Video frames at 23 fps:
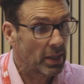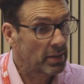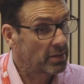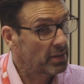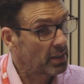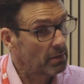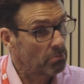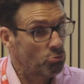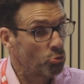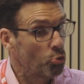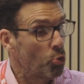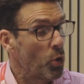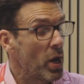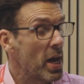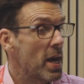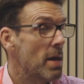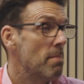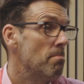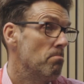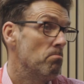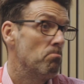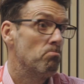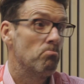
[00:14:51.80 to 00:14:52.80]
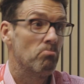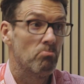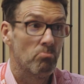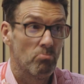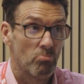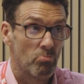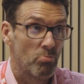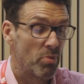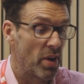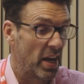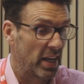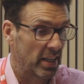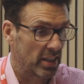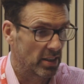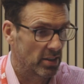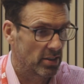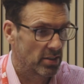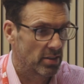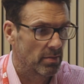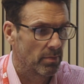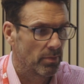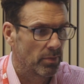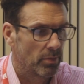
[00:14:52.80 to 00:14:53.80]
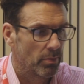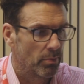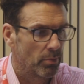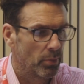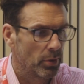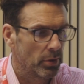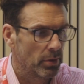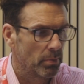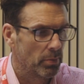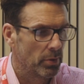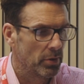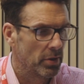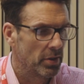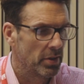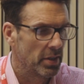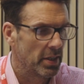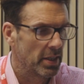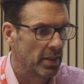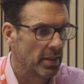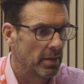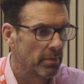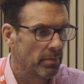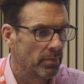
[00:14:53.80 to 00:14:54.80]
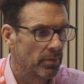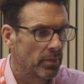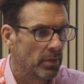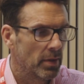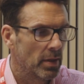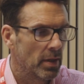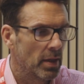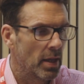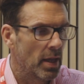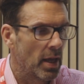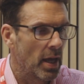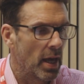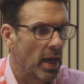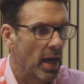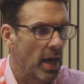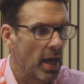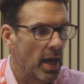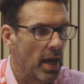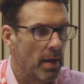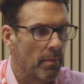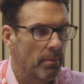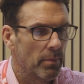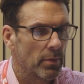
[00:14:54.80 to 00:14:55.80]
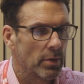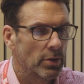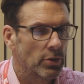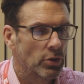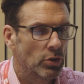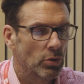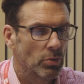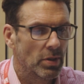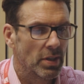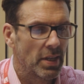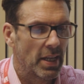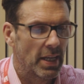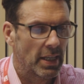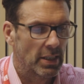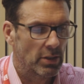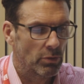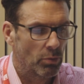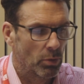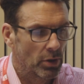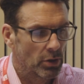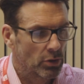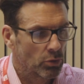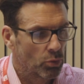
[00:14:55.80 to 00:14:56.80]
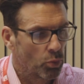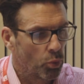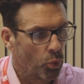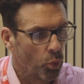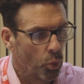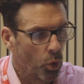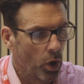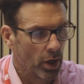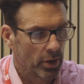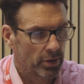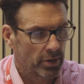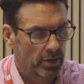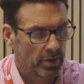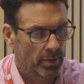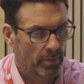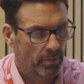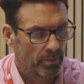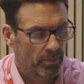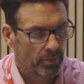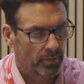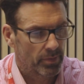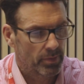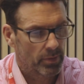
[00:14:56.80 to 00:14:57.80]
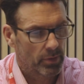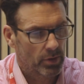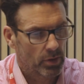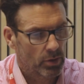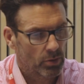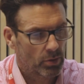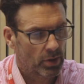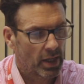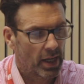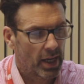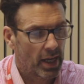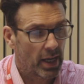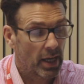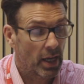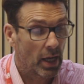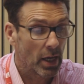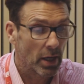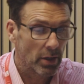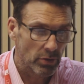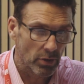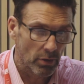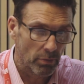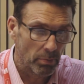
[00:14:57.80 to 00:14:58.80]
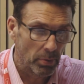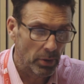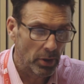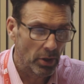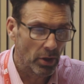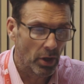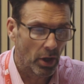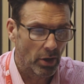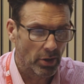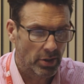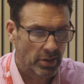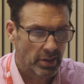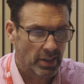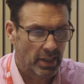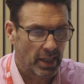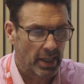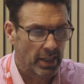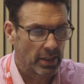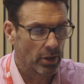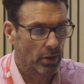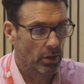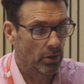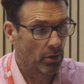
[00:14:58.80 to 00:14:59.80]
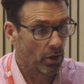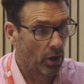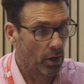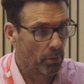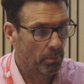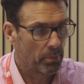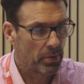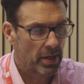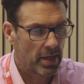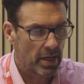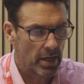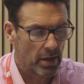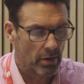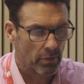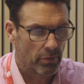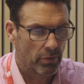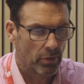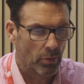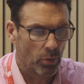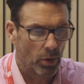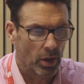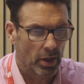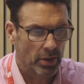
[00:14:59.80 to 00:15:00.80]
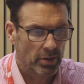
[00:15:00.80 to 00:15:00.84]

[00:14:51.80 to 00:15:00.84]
so that's it. When, brackets, put the date in. So the next one is what. Okay, so I've put another slide up here for